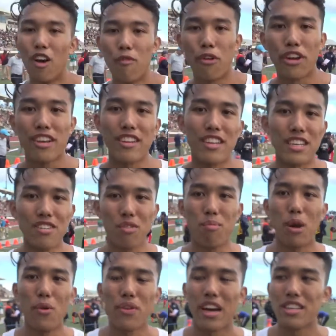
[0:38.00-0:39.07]
I'm Rey Cadiz from
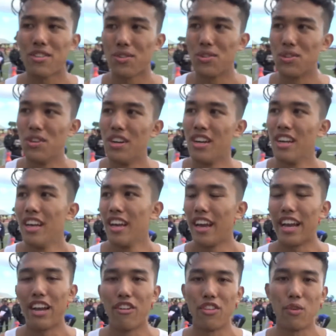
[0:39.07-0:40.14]
Baldwin High School,
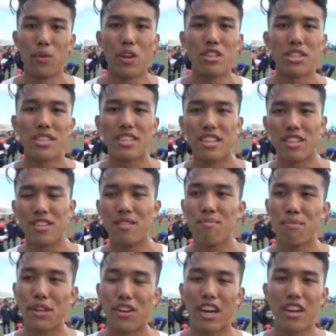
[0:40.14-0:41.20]
and I run the 110
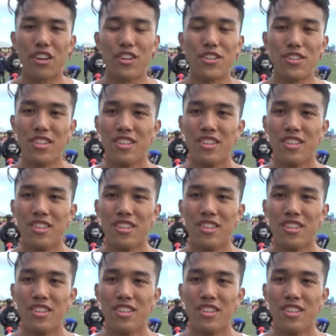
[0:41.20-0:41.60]
meter high hurdles.